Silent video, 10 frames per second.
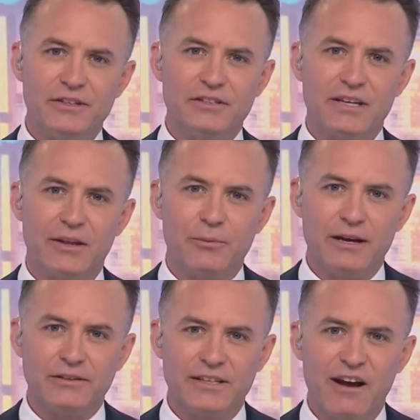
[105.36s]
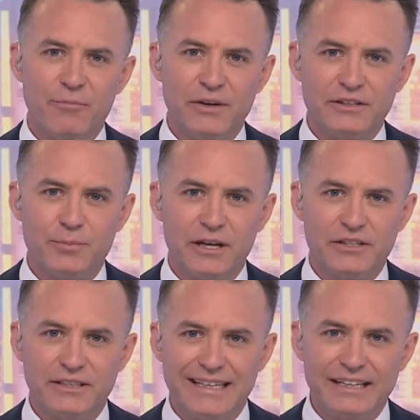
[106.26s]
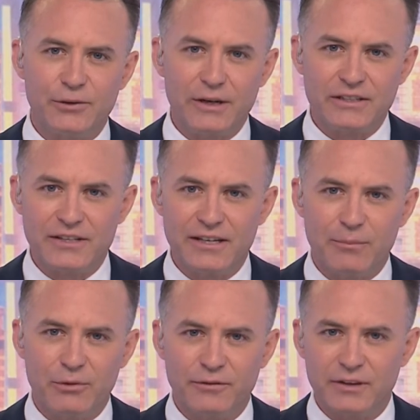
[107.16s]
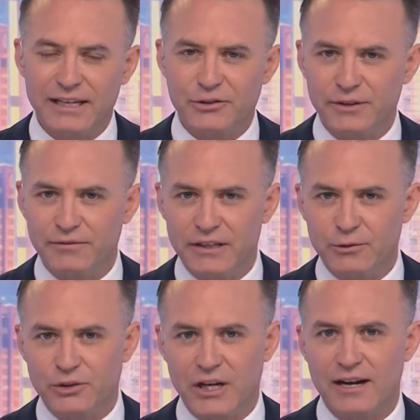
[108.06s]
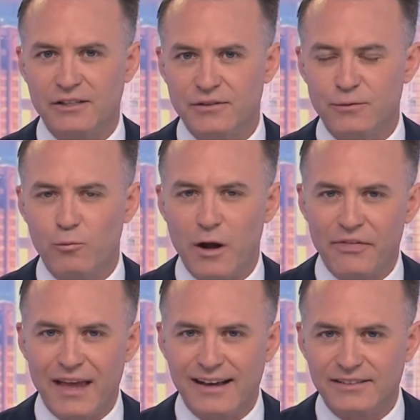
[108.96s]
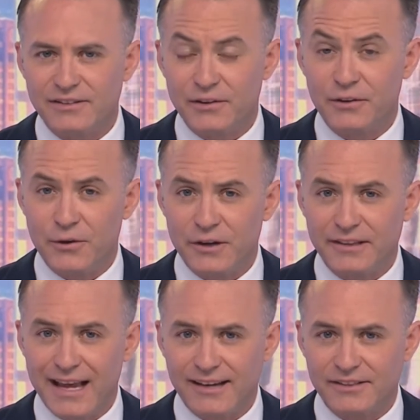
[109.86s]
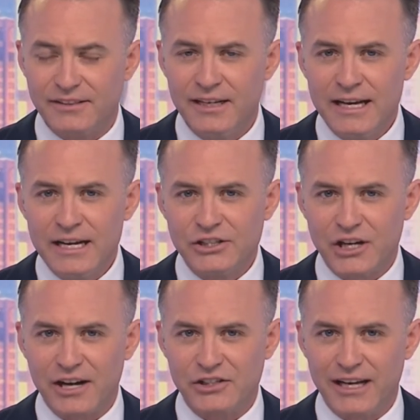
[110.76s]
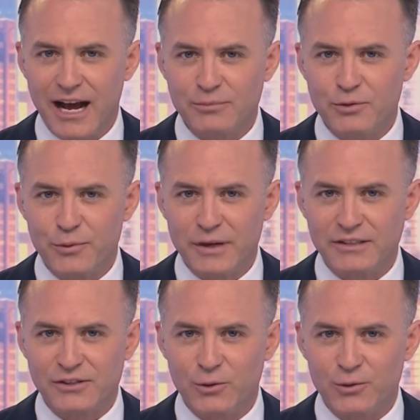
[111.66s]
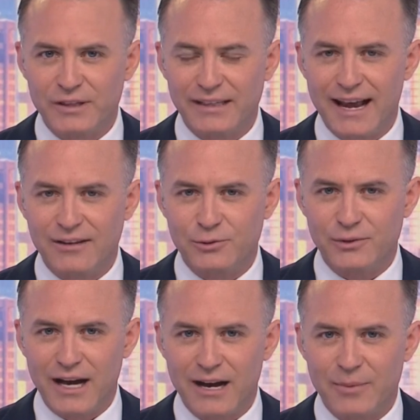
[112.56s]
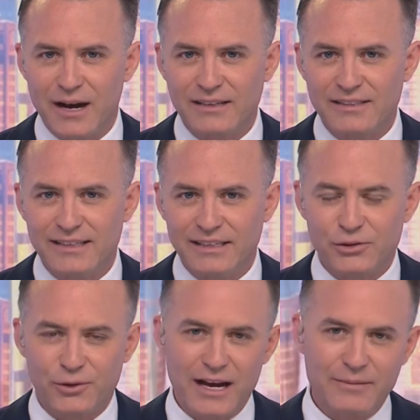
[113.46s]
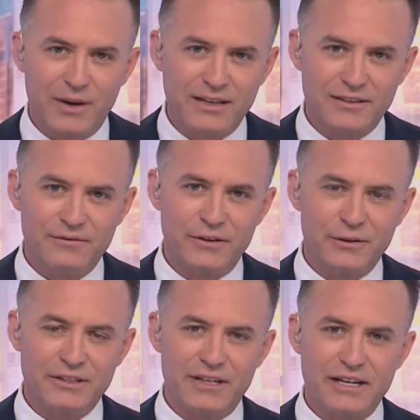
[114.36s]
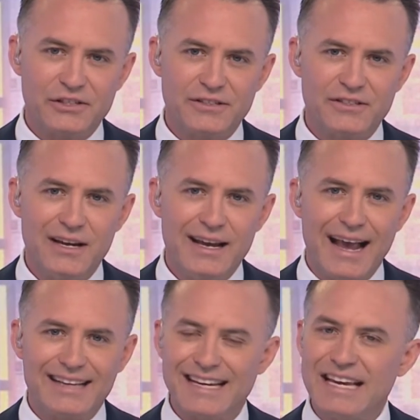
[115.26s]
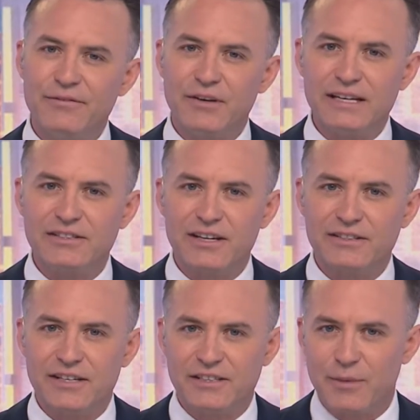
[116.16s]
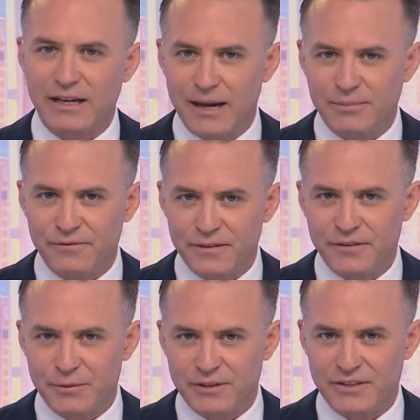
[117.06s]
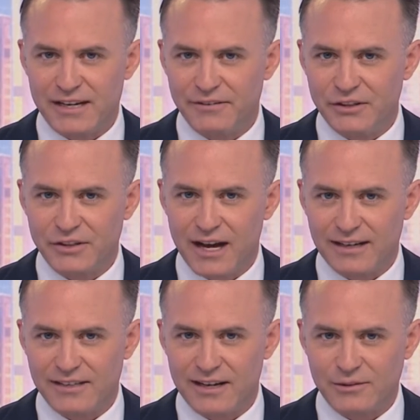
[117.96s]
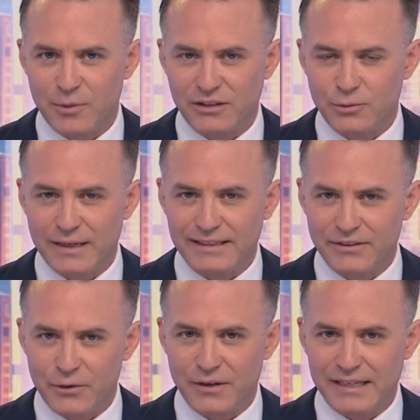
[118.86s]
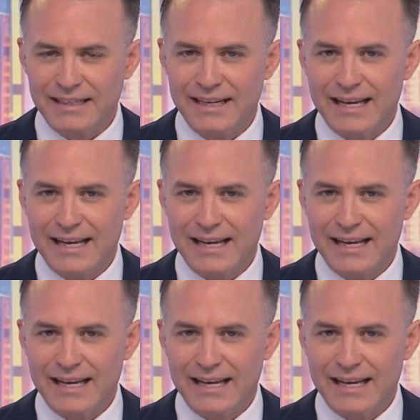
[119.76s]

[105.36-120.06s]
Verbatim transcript: New South Wales government is pledging to increase the number of electric vehicle chargers from 1,000 to 30,000. Charging hubs will be installed in council car parks and near train, bus and ferry stations, as EVs are set to make up to 50% of new car sales by 2030.